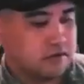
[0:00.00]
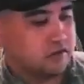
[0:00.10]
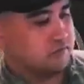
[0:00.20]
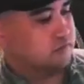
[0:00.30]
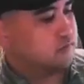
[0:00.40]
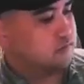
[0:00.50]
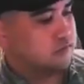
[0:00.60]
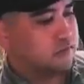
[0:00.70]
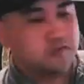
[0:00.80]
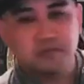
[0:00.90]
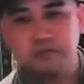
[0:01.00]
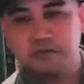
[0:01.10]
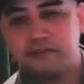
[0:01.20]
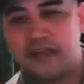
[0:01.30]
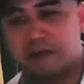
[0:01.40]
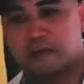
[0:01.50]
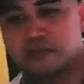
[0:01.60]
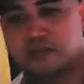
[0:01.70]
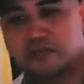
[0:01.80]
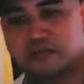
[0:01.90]
are supposed to be
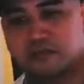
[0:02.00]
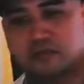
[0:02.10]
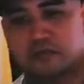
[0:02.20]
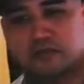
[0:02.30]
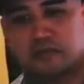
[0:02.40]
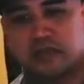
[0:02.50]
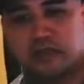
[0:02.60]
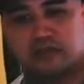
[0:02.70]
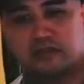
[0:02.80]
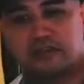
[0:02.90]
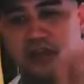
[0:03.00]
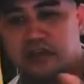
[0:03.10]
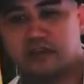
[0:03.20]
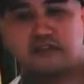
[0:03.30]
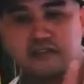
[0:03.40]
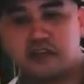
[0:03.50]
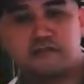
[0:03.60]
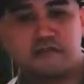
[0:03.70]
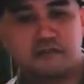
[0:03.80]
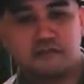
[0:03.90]
flowers and sun and
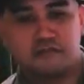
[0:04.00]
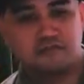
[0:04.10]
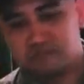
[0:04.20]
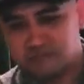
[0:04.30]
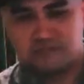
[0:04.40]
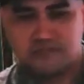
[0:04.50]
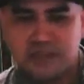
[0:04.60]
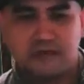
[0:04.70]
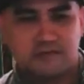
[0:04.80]
stuff, and yeah.